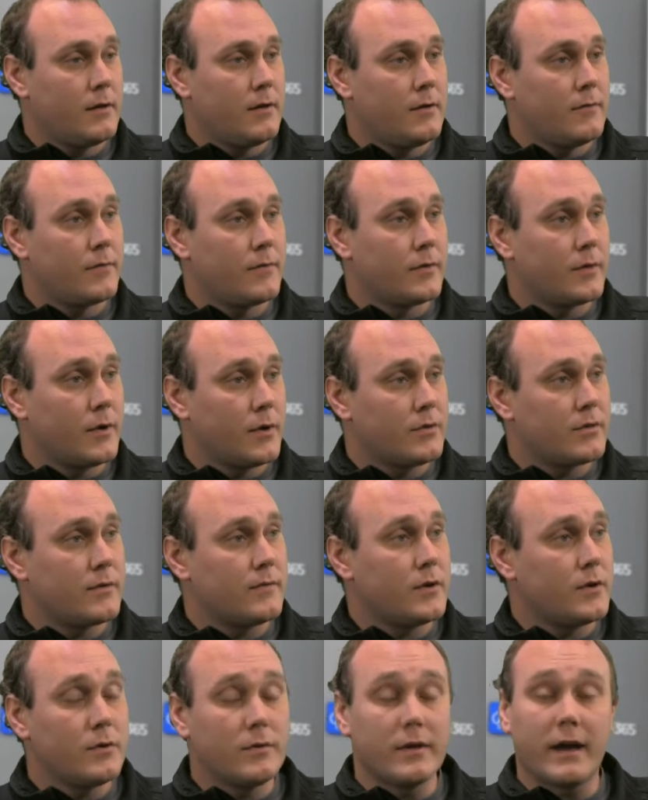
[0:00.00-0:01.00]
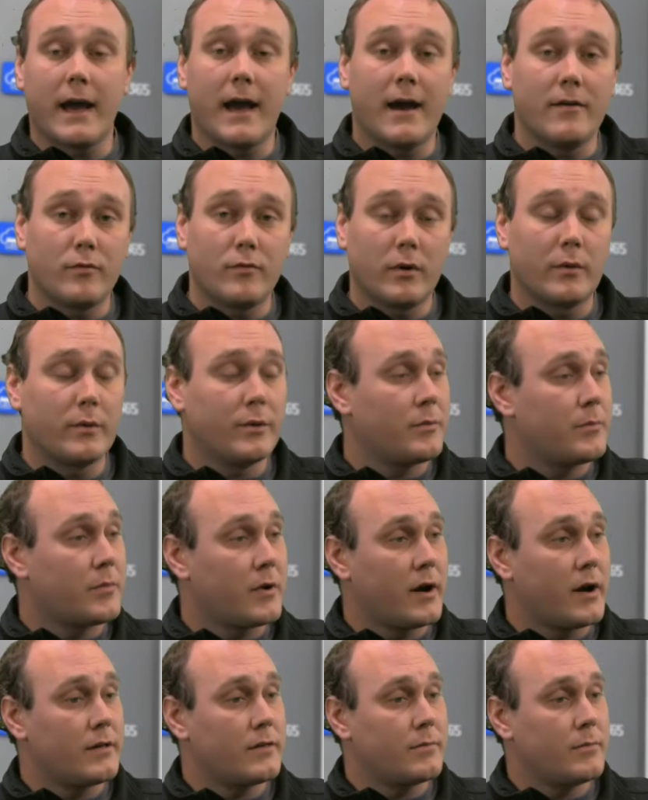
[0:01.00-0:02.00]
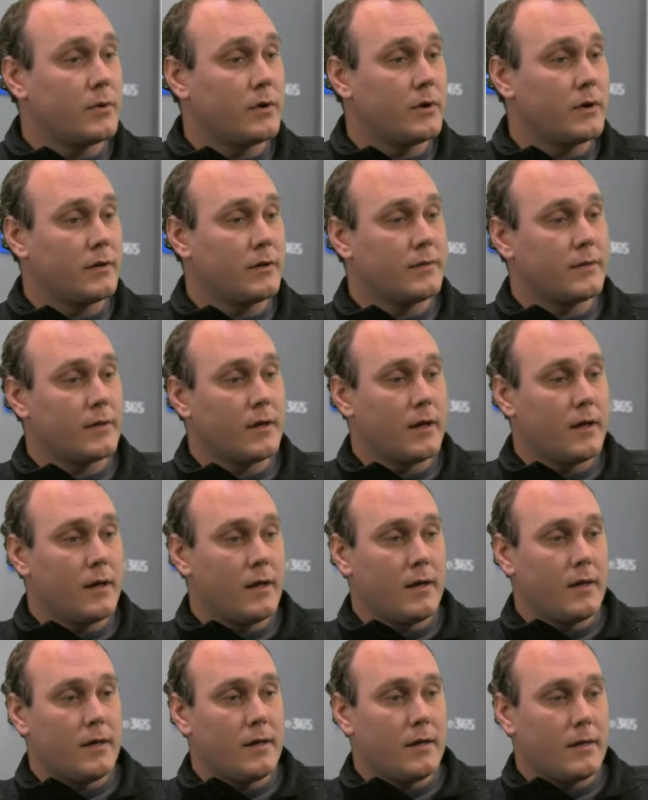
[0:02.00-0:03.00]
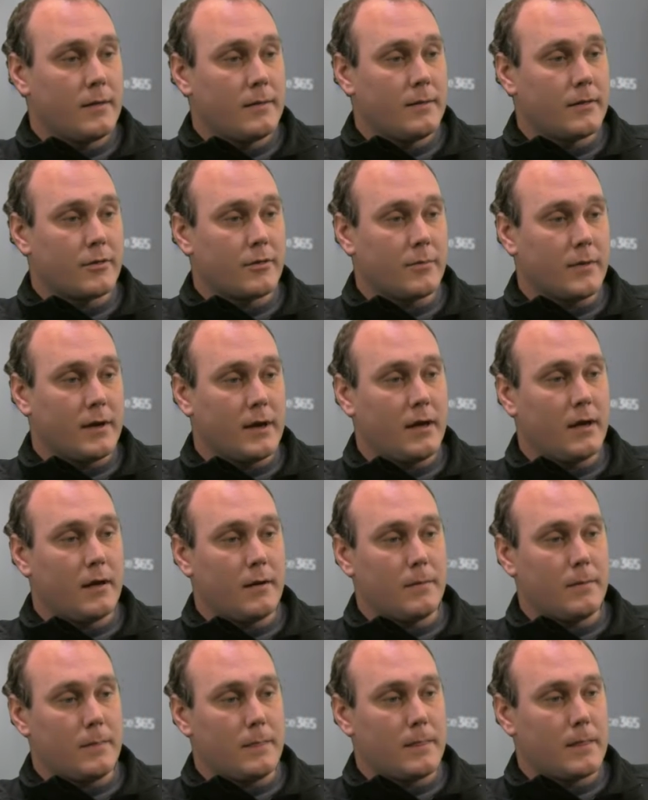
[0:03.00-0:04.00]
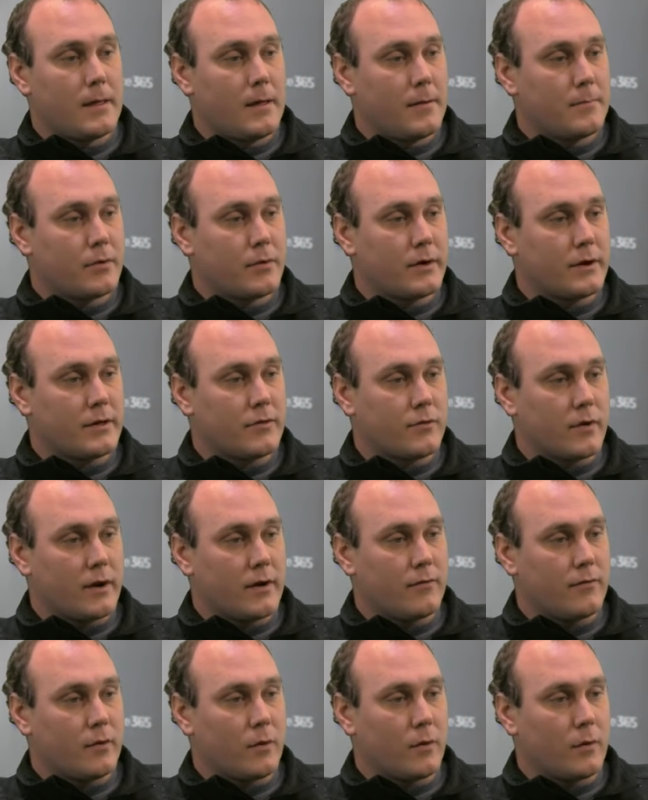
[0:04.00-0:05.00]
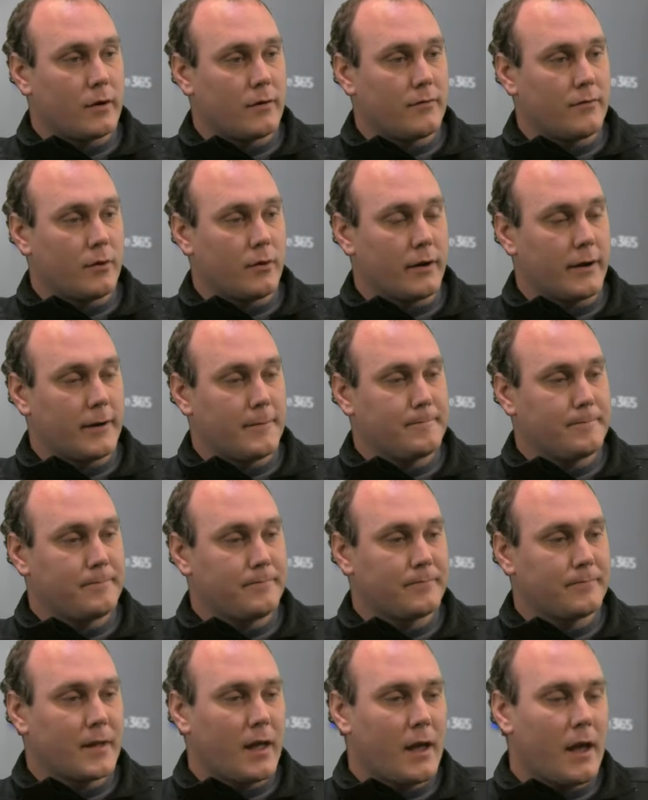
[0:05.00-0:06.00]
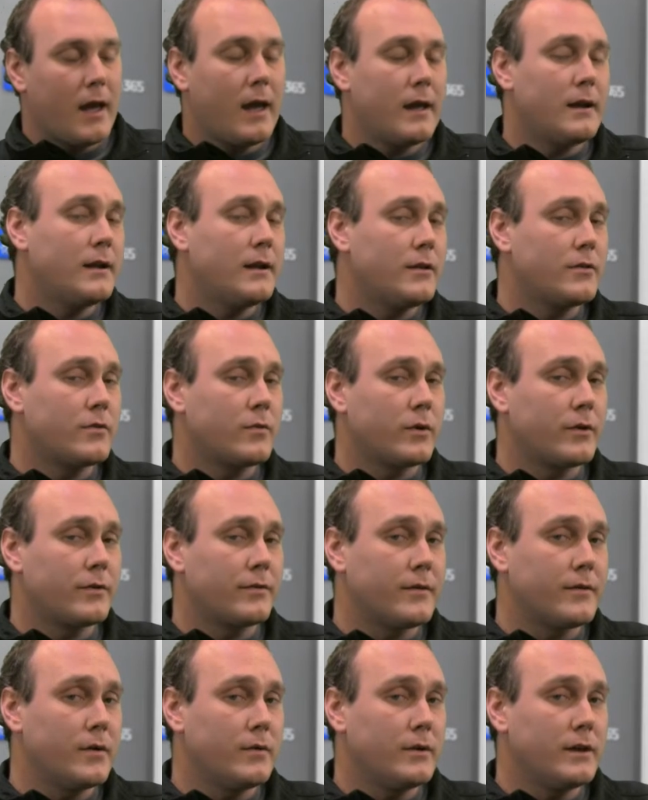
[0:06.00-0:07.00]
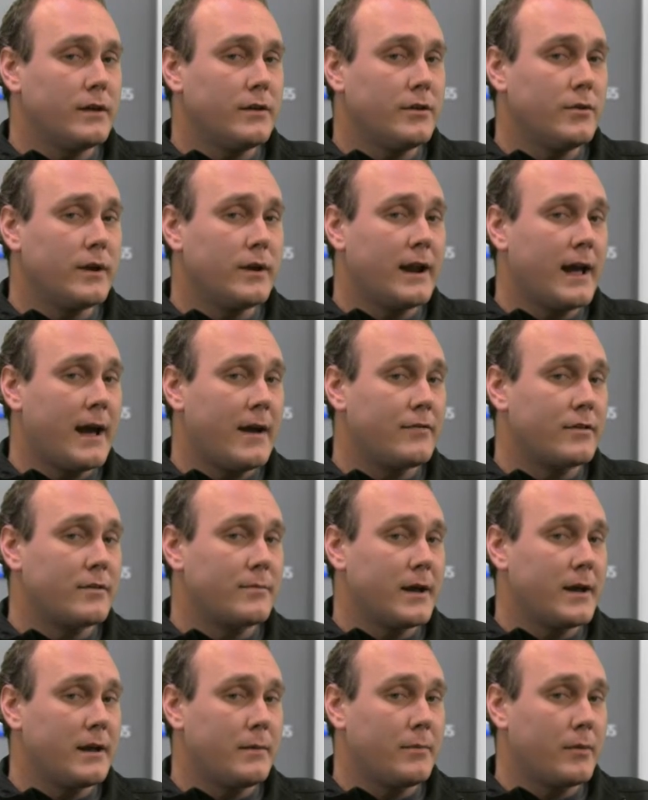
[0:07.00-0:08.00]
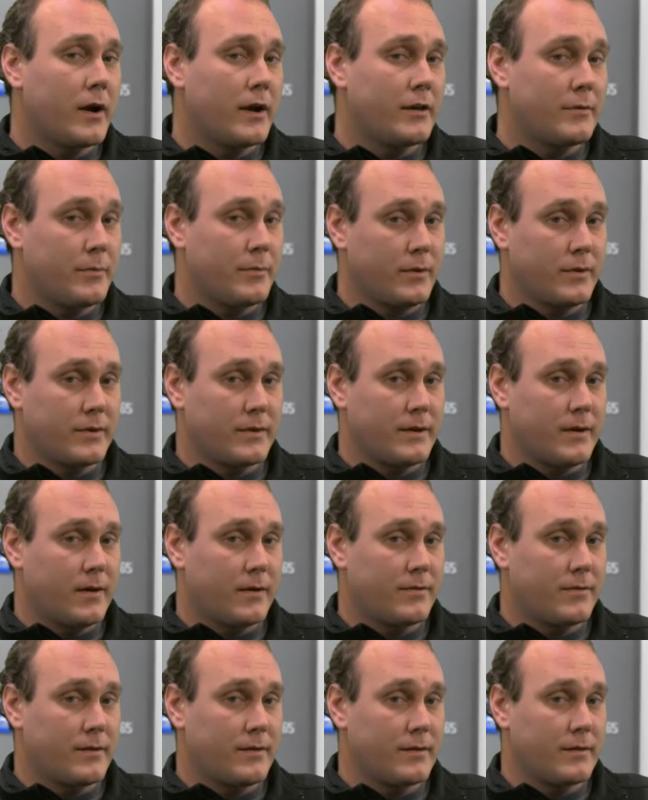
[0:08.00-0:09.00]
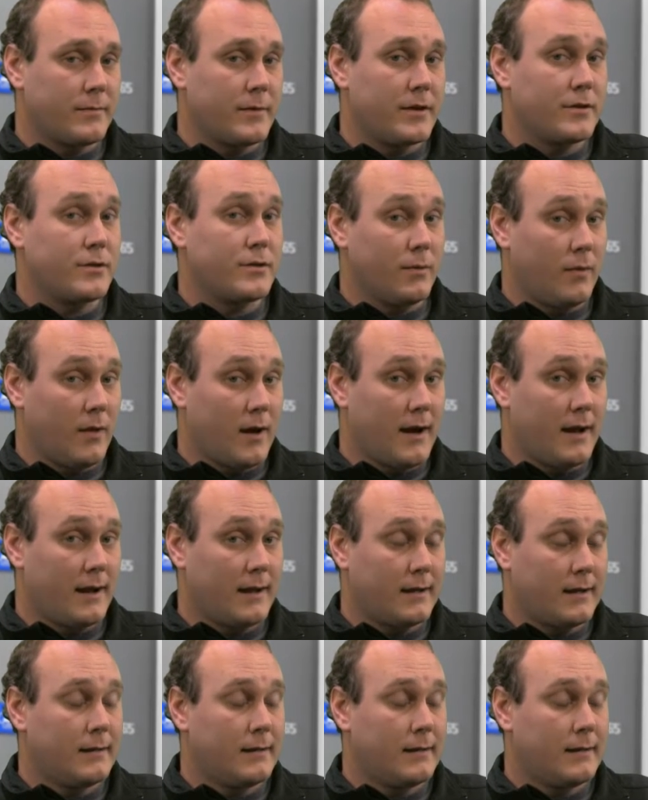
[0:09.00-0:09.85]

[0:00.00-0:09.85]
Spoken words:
For those of you that have worked with a price book, this will be pretty straightforward for you. And it is worth noting, you can have as many price books in our system as you like.